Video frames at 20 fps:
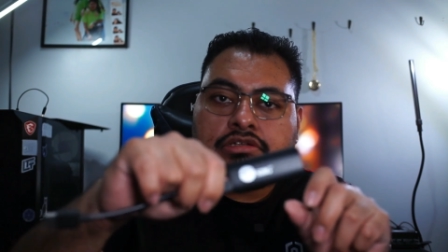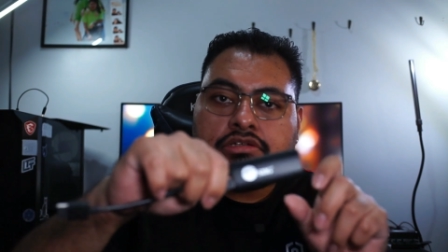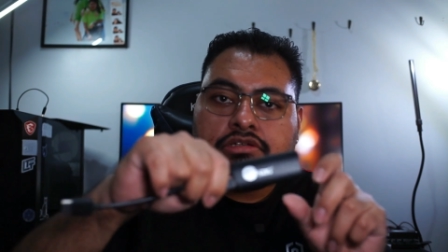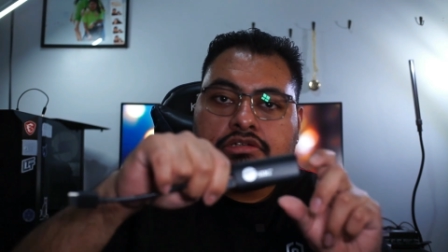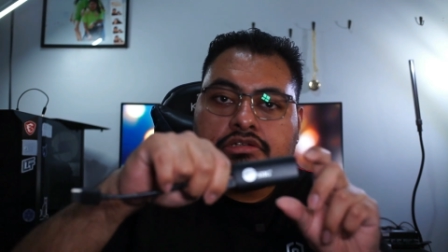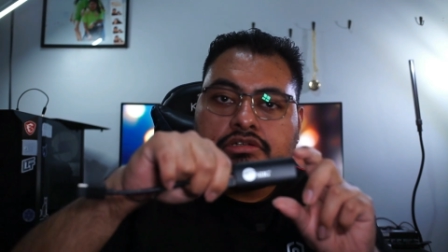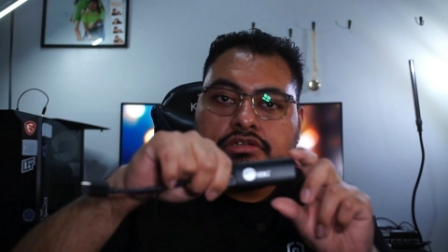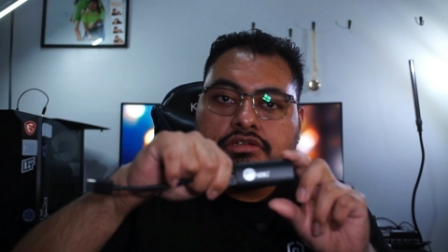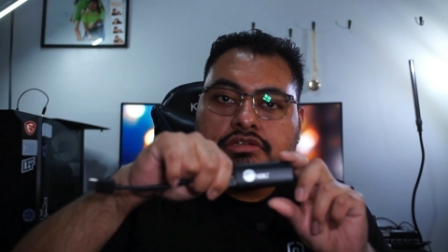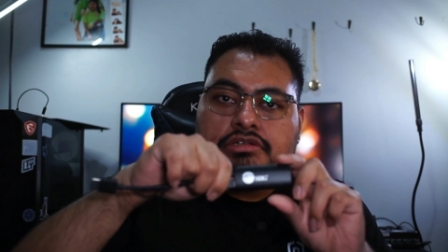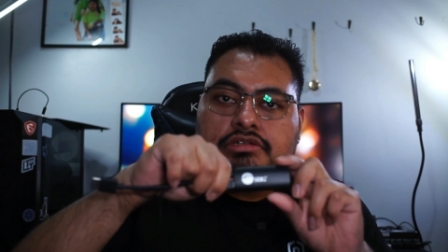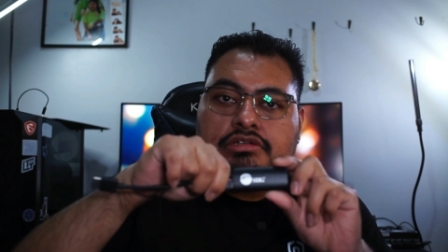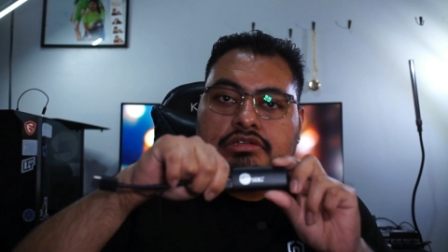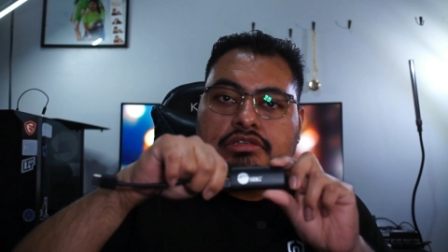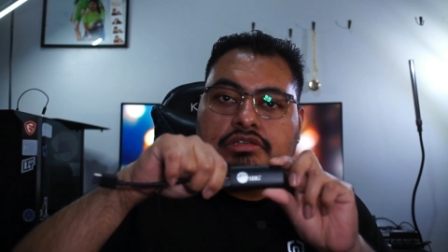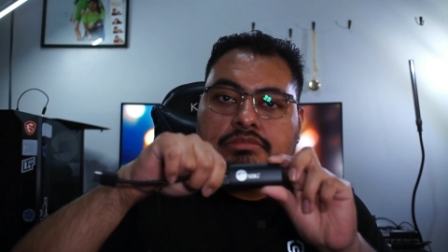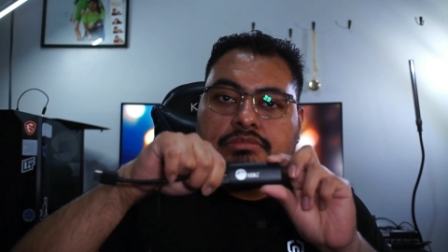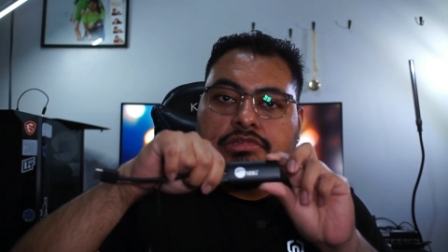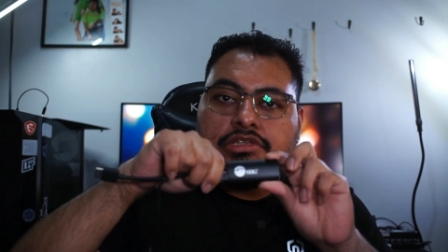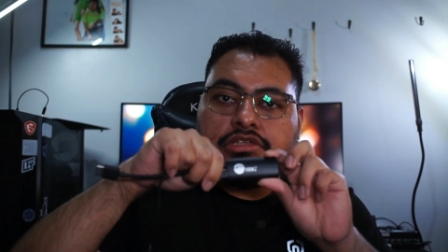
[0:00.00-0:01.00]
uh,
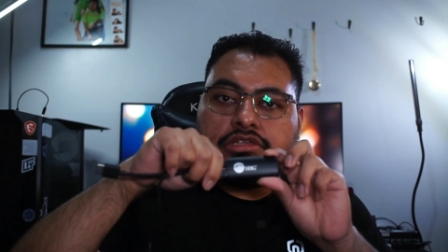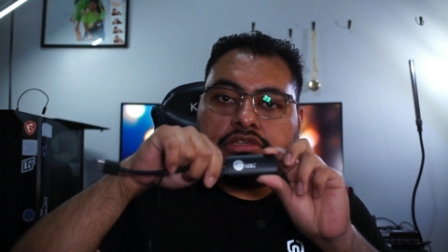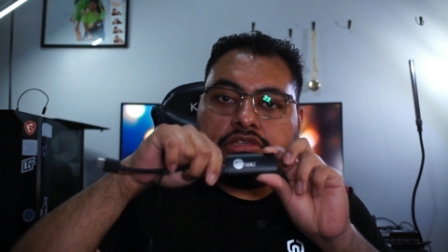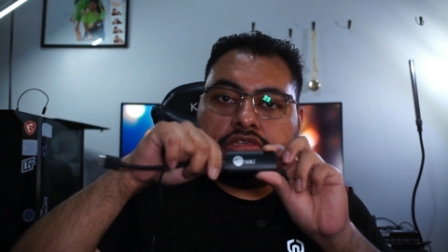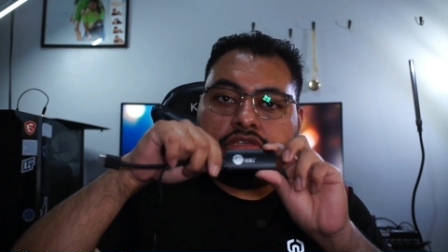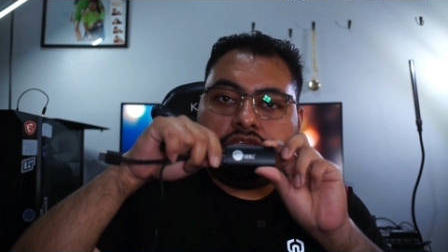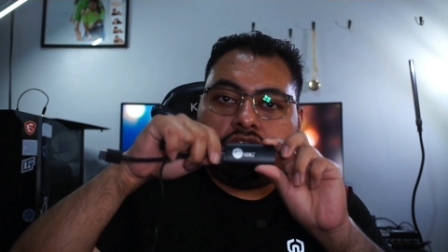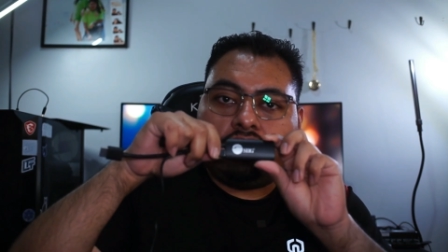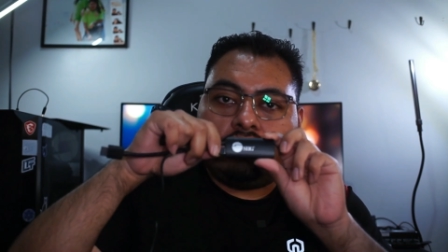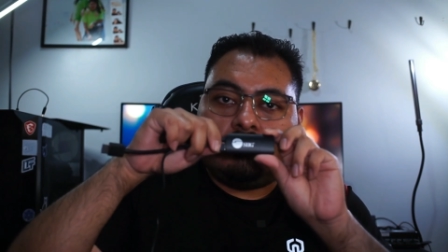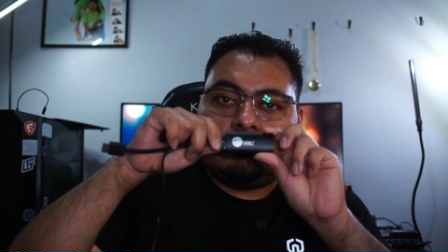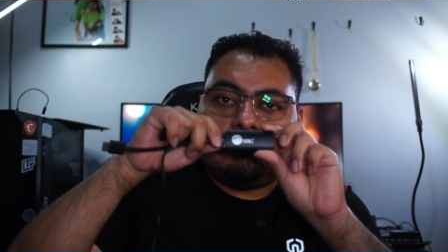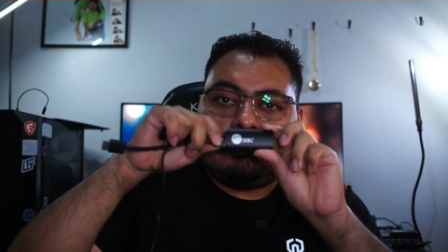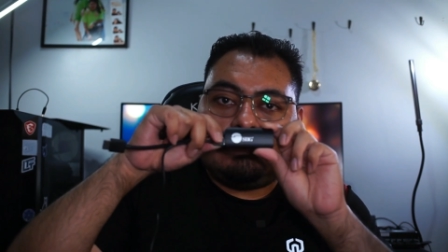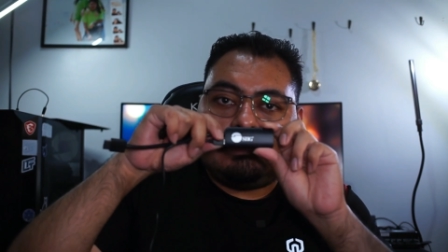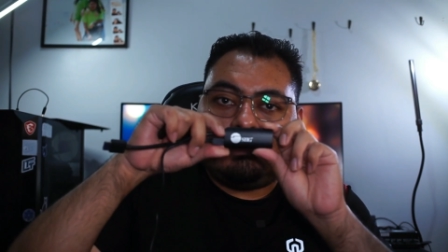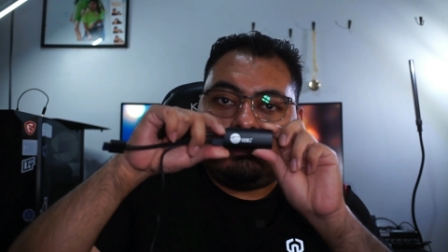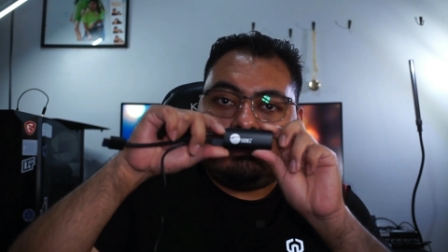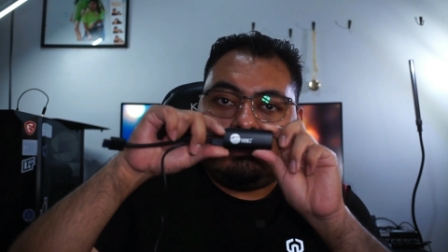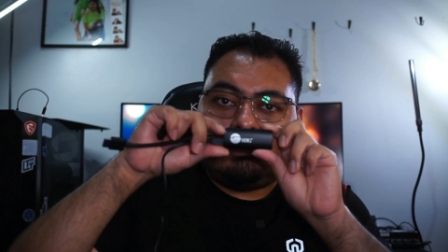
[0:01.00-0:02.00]
let me see
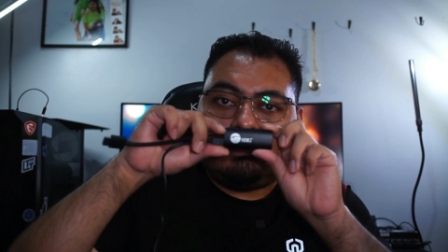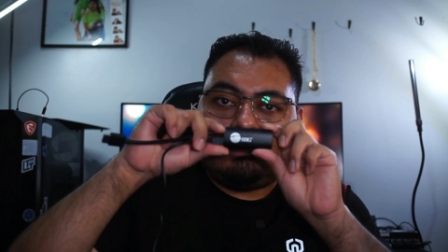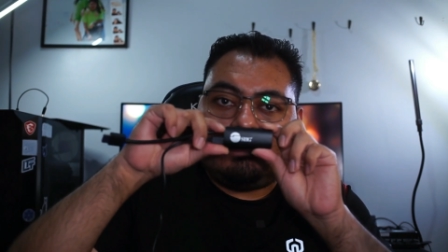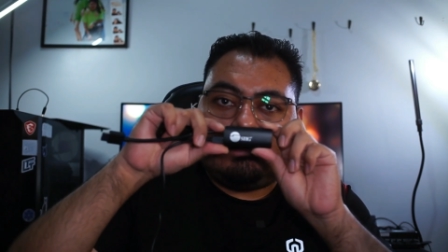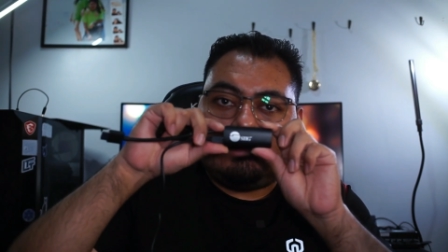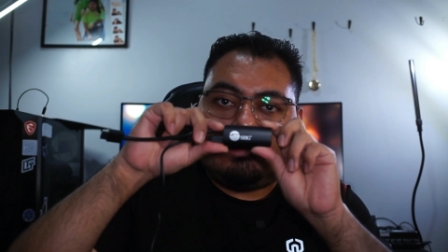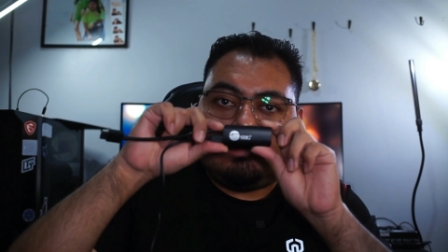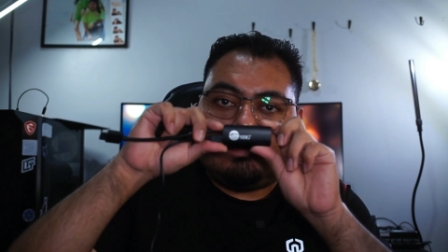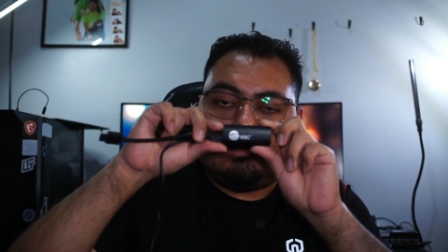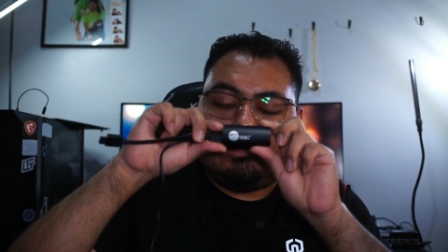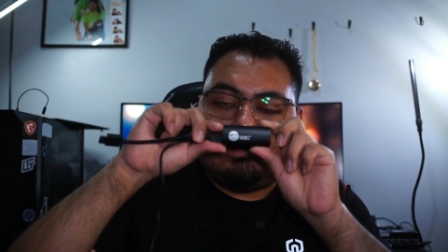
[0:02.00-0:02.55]
here